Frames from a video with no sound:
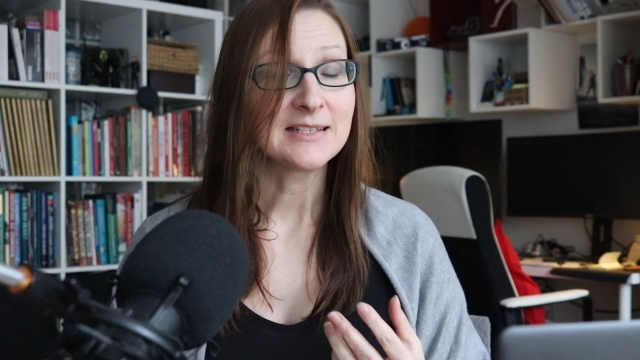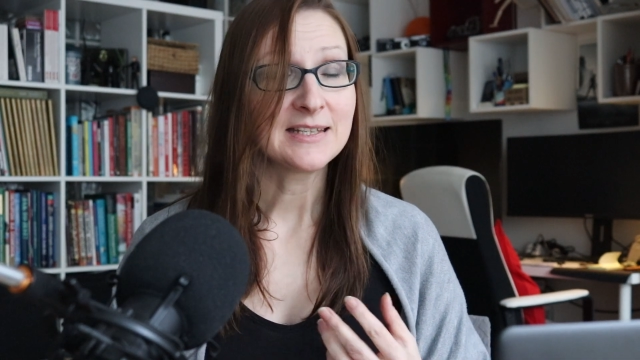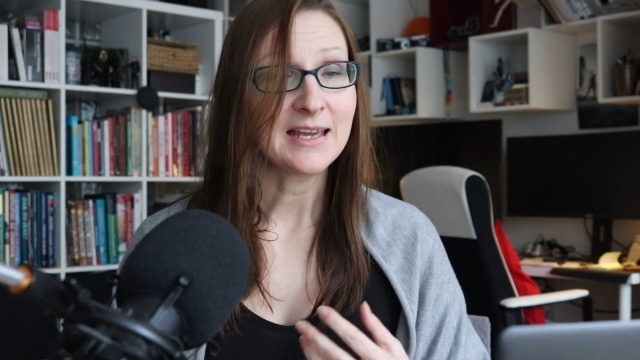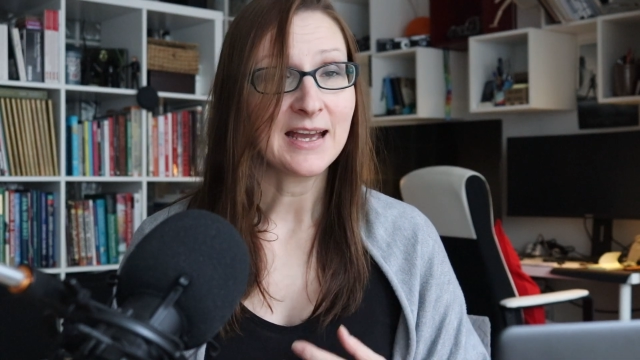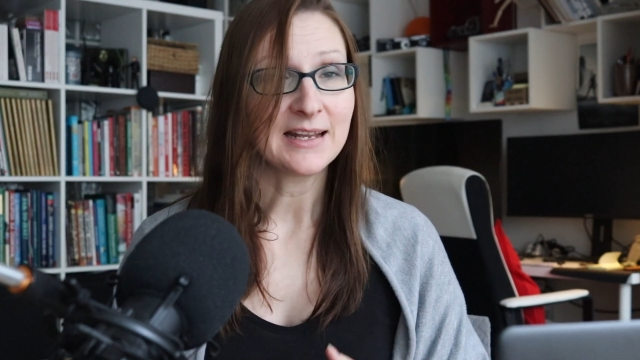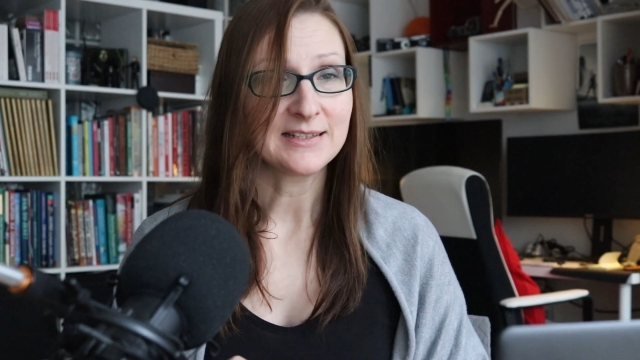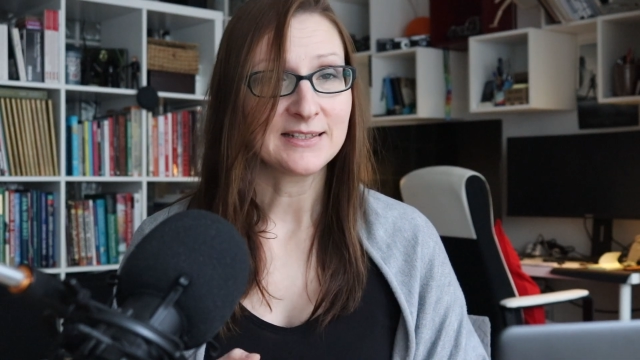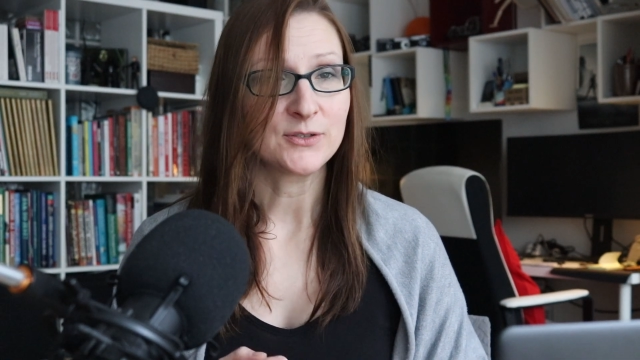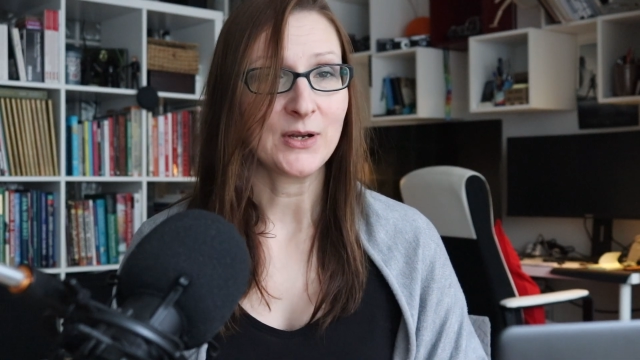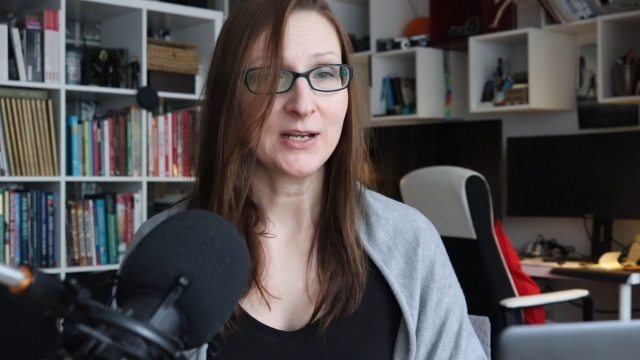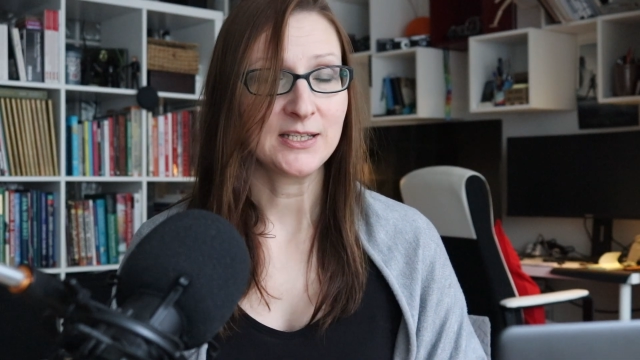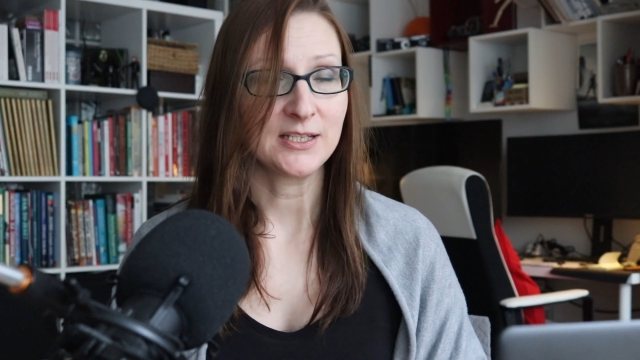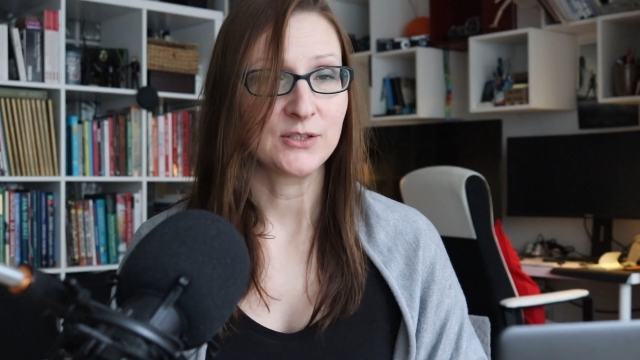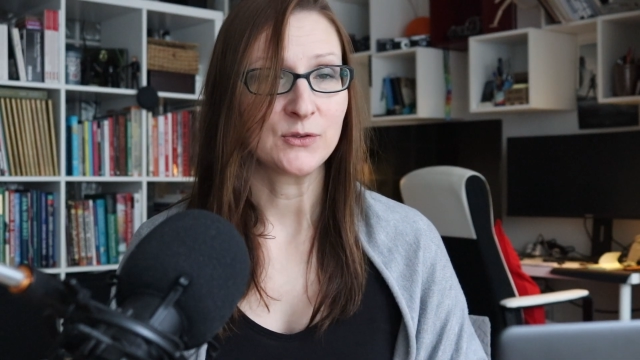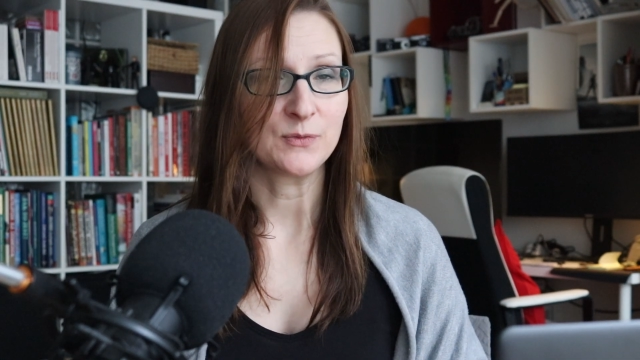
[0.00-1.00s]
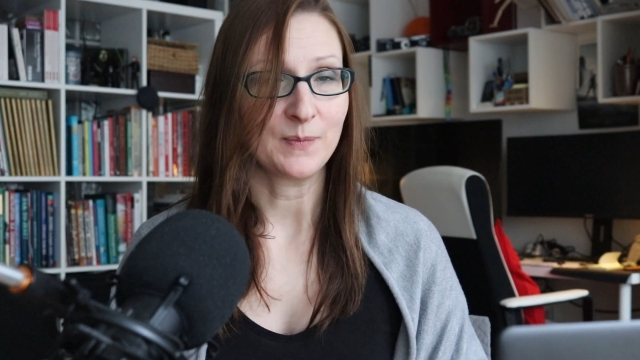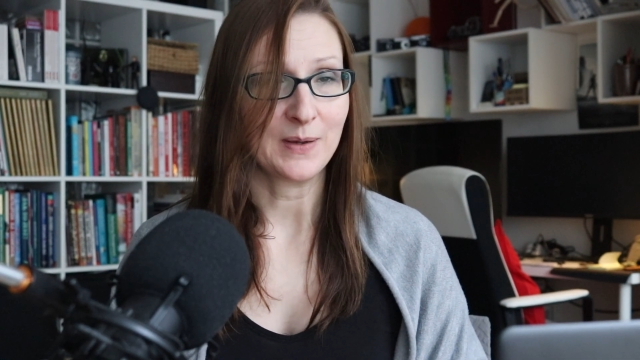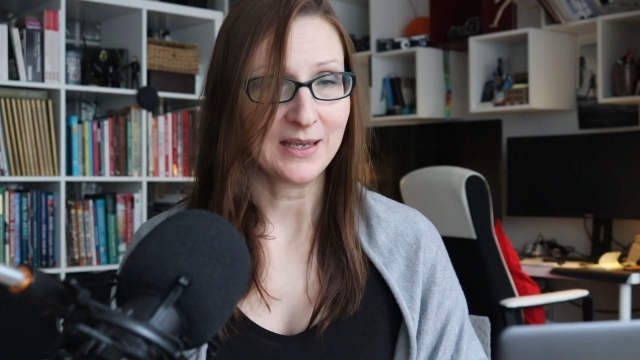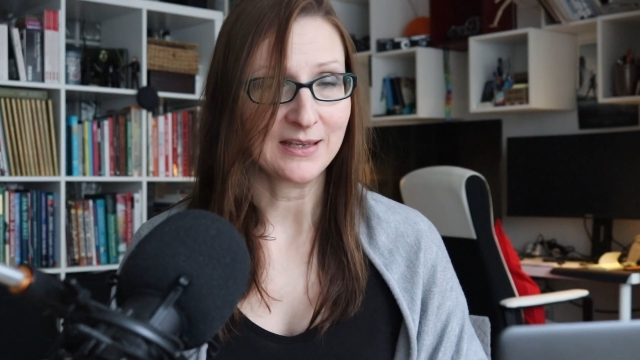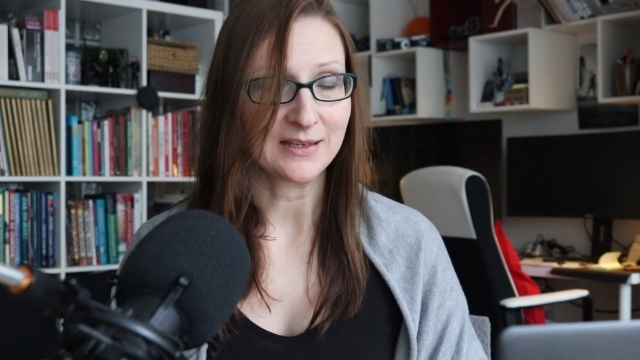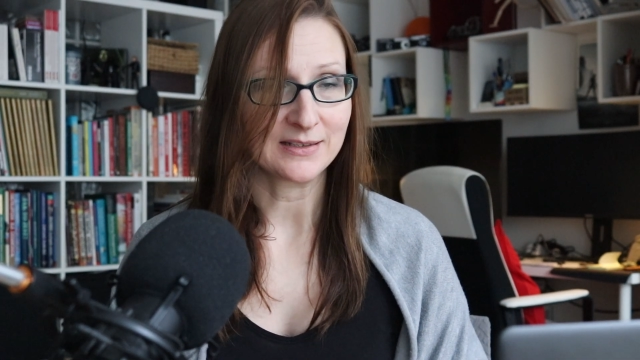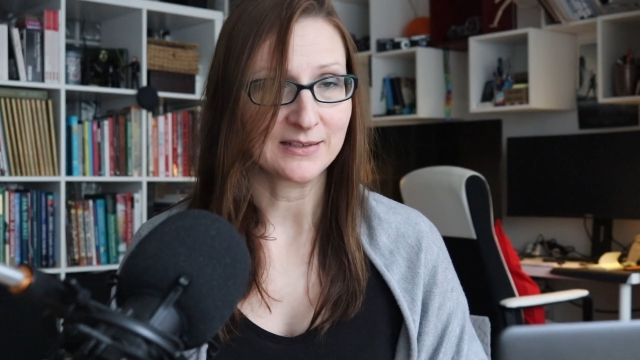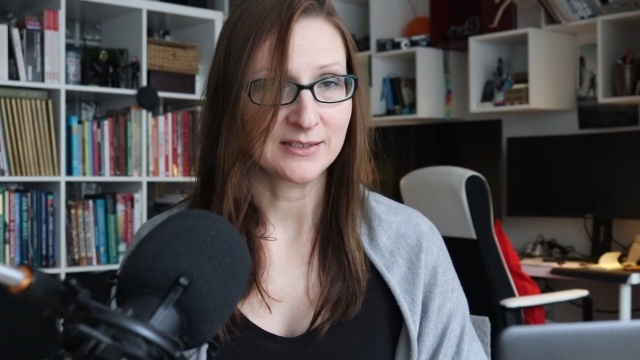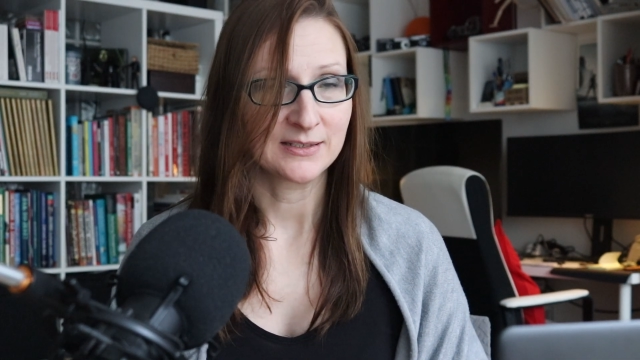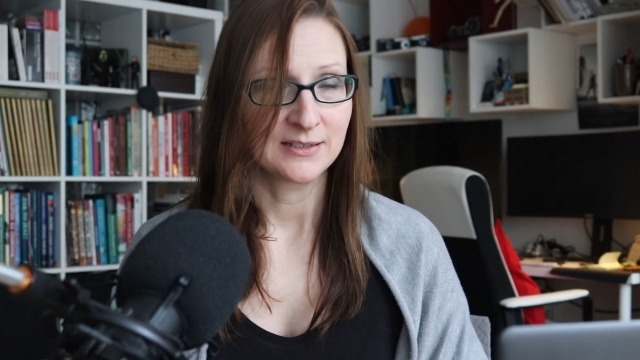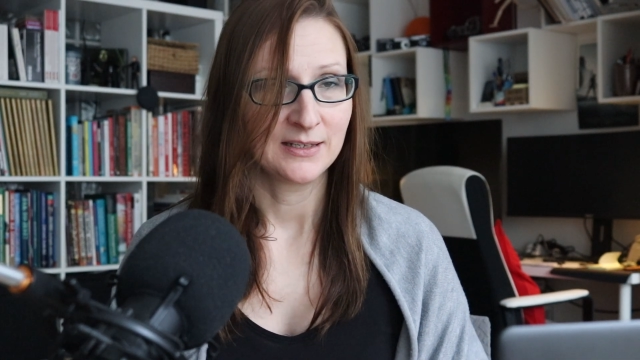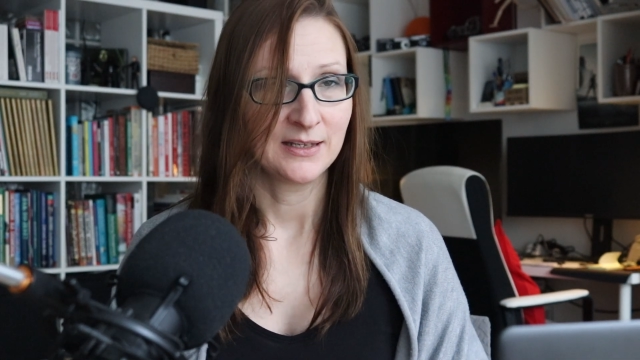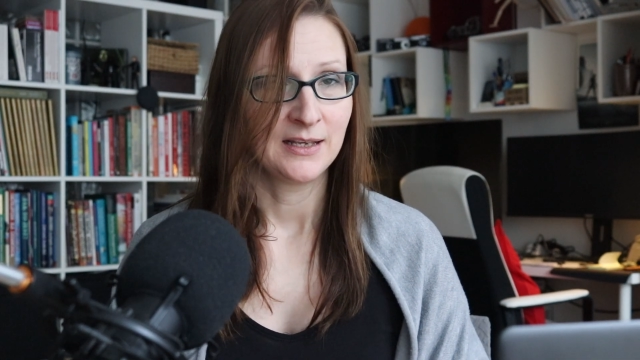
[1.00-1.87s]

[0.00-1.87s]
yet ready to make it,